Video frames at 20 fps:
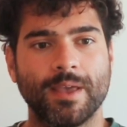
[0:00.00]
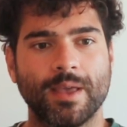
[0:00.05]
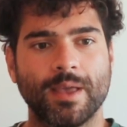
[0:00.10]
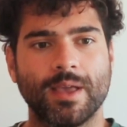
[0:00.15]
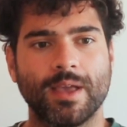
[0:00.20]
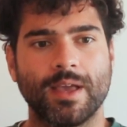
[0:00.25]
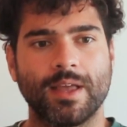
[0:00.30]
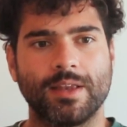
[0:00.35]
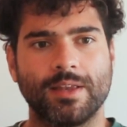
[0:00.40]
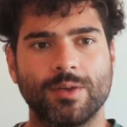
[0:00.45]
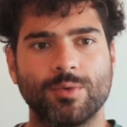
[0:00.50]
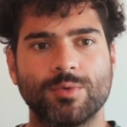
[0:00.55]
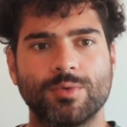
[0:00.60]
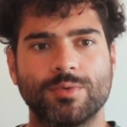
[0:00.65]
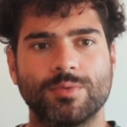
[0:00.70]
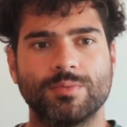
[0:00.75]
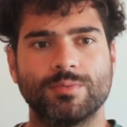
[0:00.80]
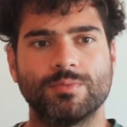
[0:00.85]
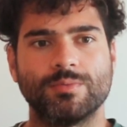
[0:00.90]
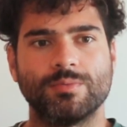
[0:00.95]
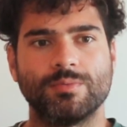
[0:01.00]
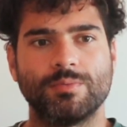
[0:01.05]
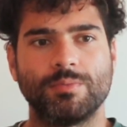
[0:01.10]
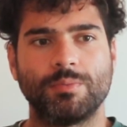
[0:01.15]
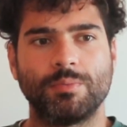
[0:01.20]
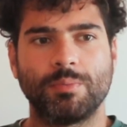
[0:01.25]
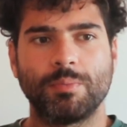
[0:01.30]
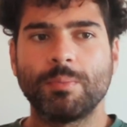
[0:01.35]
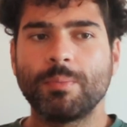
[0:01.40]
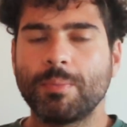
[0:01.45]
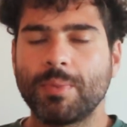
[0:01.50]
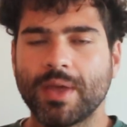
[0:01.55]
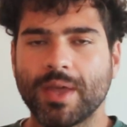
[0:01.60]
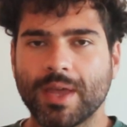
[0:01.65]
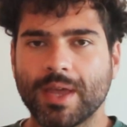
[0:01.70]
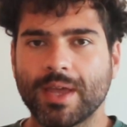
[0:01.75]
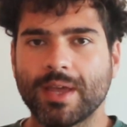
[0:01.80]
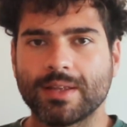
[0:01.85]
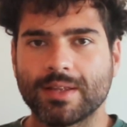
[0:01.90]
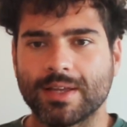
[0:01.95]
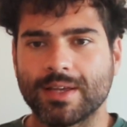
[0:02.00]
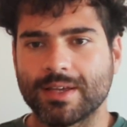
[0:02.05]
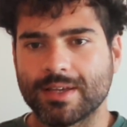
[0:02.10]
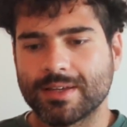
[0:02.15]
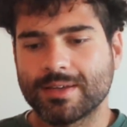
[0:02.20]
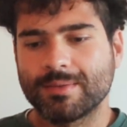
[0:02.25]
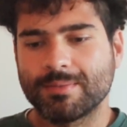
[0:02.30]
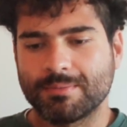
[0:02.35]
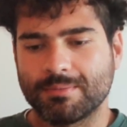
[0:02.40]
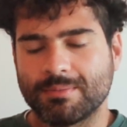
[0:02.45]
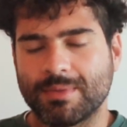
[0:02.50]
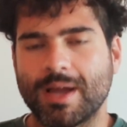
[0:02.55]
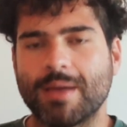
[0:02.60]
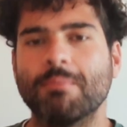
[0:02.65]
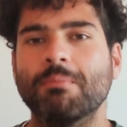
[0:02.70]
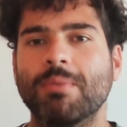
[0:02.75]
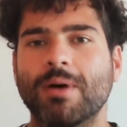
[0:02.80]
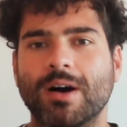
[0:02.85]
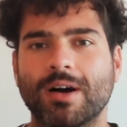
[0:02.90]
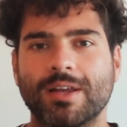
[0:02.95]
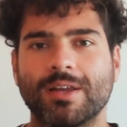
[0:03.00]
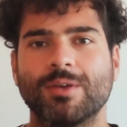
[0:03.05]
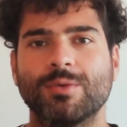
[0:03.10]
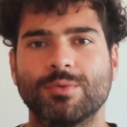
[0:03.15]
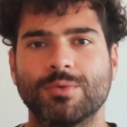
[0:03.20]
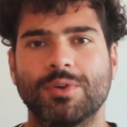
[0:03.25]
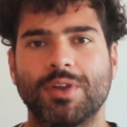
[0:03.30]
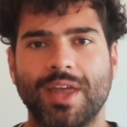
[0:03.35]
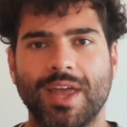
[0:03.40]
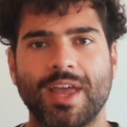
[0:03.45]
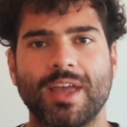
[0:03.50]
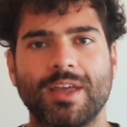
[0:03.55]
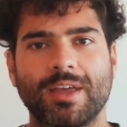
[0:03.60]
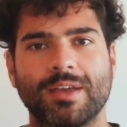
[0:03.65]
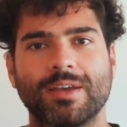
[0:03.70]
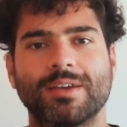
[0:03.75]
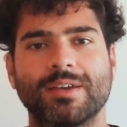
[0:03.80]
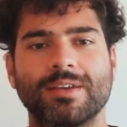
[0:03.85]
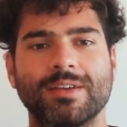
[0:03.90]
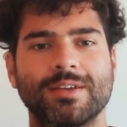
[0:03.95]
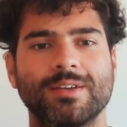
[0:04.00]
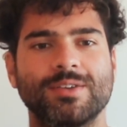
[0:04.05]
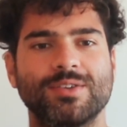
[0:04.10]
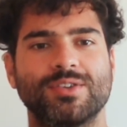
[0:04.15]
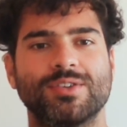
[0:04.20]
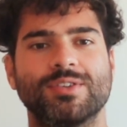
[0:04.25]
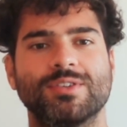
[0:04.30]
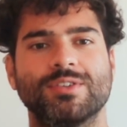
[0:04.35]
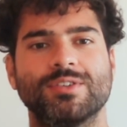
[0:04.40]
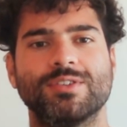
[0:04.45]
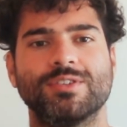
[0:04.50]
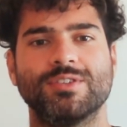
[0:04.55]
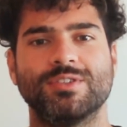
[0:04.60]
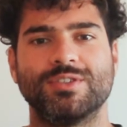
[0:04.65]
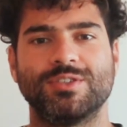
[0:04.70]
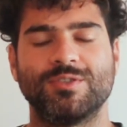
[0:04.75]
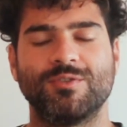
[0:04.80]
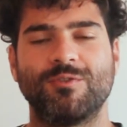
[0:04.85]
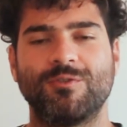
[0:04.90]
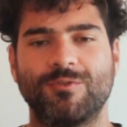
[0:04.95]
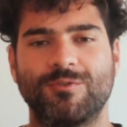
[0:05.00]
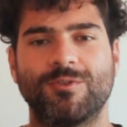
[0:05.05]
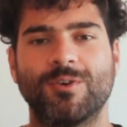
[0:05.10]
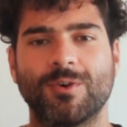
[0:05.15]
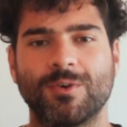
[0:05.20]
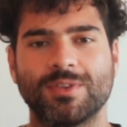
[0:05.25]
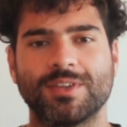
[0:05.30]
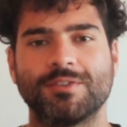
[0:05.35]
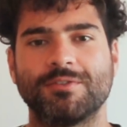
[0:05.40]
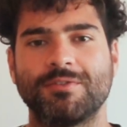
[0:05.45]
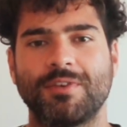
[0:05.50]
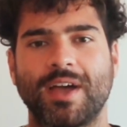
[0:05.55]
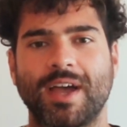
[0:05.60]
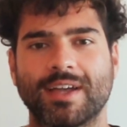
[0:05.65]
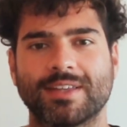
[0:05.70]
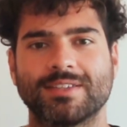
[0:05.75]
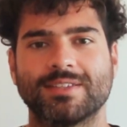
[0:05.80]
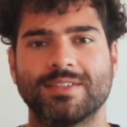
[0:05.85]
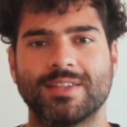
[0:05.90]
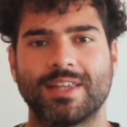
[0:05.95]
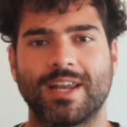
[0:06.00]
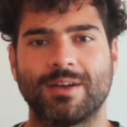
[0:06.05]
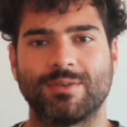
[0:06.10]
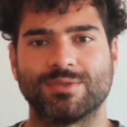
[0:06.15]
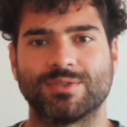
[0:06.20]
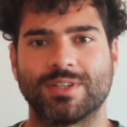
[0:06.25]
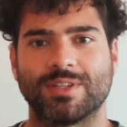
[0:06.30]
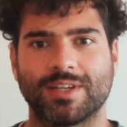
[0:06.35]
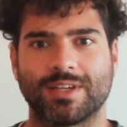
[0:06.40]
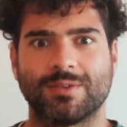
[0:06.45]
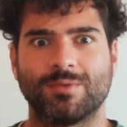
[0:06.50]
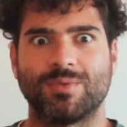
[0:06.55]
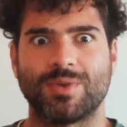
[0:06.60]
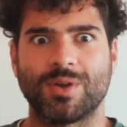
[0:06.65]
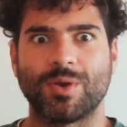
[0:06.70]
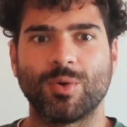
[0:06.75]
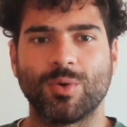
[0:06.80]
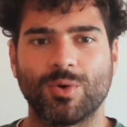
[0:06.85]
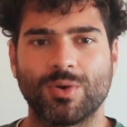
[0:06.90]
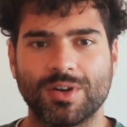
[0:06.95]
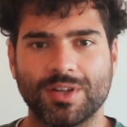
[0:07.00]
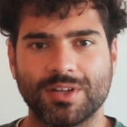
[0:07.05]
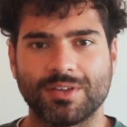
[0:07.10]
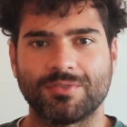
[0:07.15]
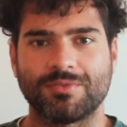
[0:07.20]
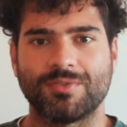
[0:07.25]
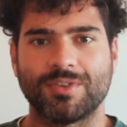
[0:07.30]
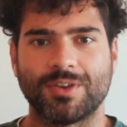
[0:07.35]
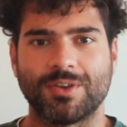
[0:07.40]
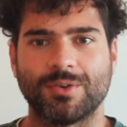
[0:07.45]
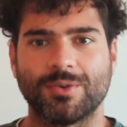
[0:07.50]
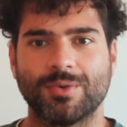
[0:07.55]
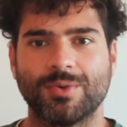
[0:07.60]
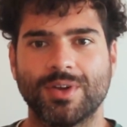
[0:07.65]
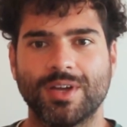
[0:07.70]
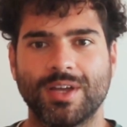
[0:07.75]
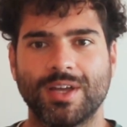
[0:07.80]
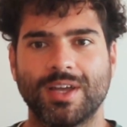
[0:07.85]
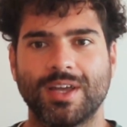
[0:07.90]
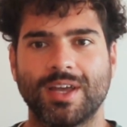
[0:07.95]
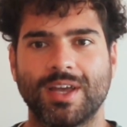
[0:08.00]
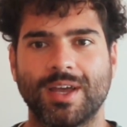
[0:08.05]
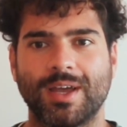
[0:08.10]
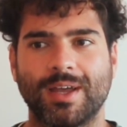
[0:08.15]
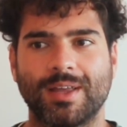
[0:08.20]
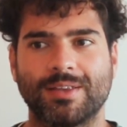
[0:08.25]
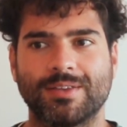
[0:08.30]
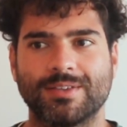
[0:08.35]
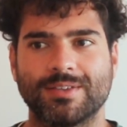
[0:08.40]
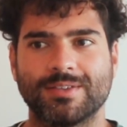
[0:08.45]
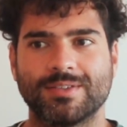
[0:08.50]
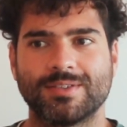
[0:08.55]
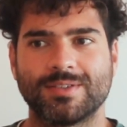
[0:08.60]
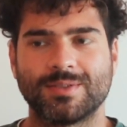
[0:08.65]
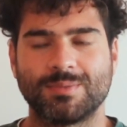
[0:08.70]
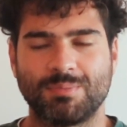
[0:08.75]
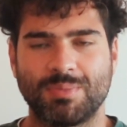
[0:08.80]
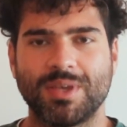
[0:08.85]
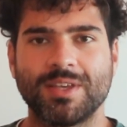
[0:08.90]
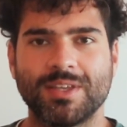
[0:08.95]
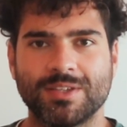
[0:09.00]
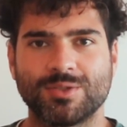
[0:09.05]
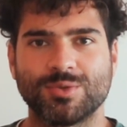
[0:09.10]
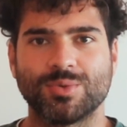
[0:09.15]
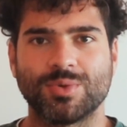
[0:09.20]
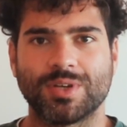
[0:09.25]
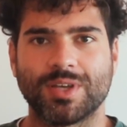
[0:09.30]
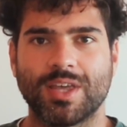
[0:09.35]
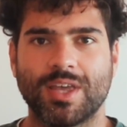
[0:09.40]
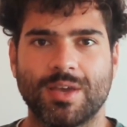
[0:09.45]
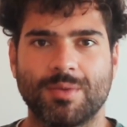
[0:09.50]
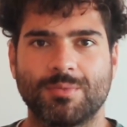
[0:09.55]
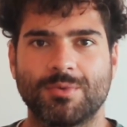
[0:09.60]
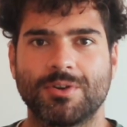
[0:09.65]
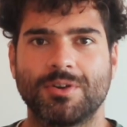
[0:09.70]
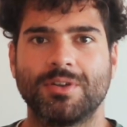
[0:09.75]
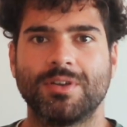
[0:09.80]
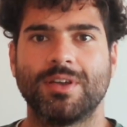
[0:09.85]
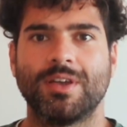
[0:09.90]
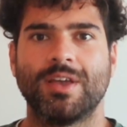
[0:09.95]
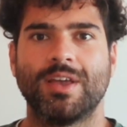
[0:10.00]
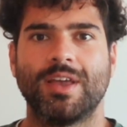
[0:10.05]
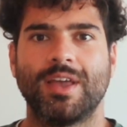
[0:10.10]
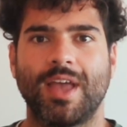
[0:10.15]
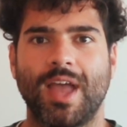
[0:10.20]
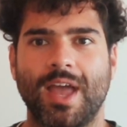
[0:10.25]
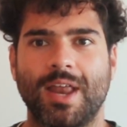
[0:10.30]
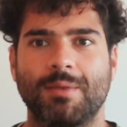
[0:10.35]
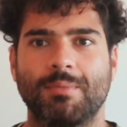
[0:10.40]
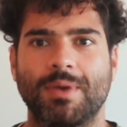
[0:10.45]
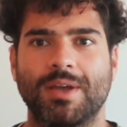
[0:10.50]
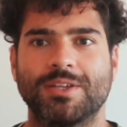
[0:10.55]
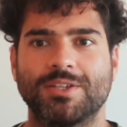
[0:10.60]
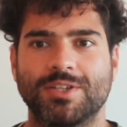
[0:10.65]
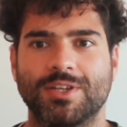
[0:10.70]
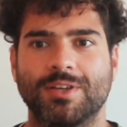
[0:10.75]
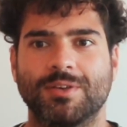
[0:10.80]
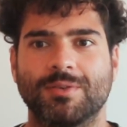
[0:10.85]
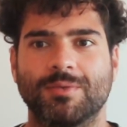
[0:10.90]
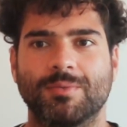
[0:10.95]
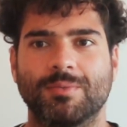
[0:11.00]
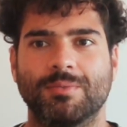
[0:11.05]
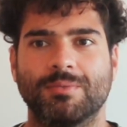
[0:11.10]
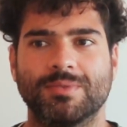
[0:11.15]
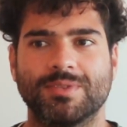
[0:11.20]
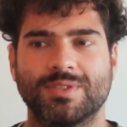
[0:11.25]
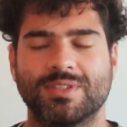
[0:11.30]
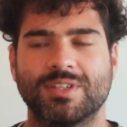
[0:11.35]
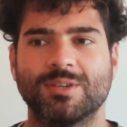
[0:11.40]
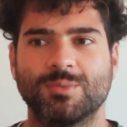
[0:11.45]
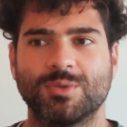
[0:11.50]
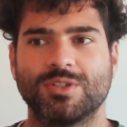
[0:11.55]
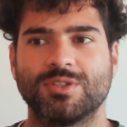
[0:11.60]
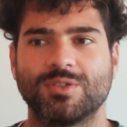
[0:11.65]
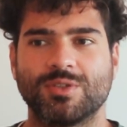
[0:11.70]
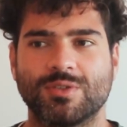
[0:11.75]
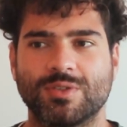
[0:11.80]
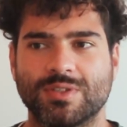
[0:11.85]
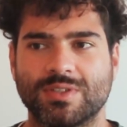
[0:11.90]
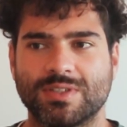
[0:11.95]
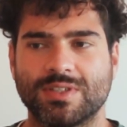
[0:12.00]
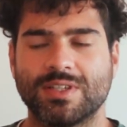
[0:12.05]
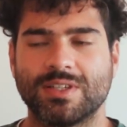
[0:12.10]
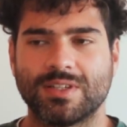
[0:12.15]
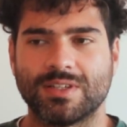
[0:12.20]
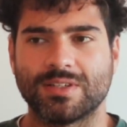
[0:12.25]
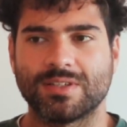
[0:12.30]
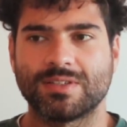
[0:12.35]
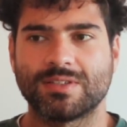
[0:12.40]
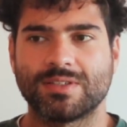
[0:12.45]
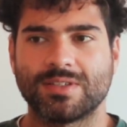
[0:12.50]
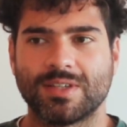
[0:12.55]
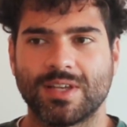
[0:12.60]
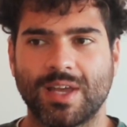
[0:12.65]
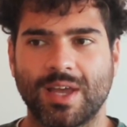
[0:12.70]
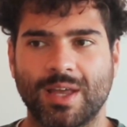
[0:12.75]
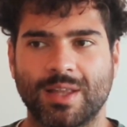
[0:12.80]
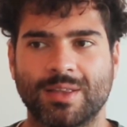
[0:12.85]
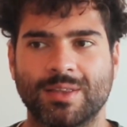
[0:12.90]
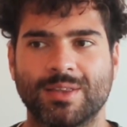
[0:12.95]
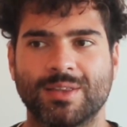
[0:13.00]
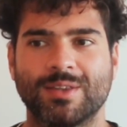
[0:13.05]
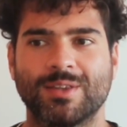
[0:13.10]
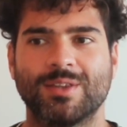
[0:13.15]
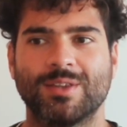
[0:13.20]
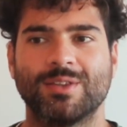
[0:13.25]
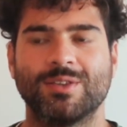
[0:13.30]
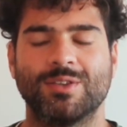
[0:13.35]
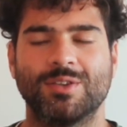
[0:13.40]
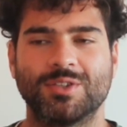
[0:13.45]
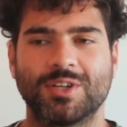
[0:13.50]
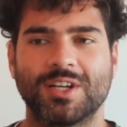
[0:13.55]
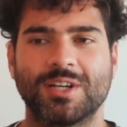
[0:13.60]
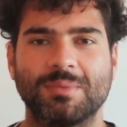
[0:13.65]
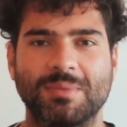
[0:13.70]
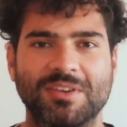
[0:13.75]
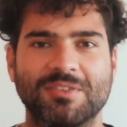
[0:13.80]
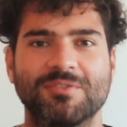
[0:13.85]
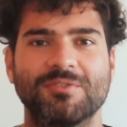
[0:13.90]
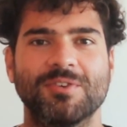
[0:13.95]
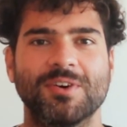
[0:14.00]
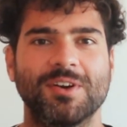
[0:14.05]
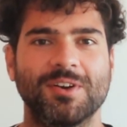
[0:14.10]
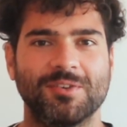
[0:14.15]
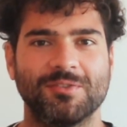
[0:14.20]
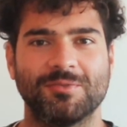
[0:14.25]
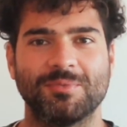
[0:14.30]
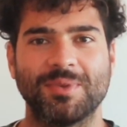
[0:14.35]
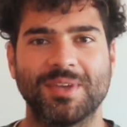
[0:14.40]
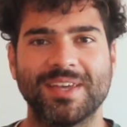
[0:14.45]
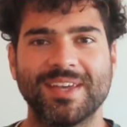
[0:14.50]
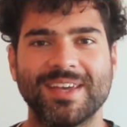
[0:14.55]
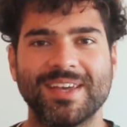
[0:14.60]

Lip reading: And it would pain, like my body would ache from the fact that I was like recording a video and speaking to a camera and imagining someone is gonna see this and they're gonna make fun of me.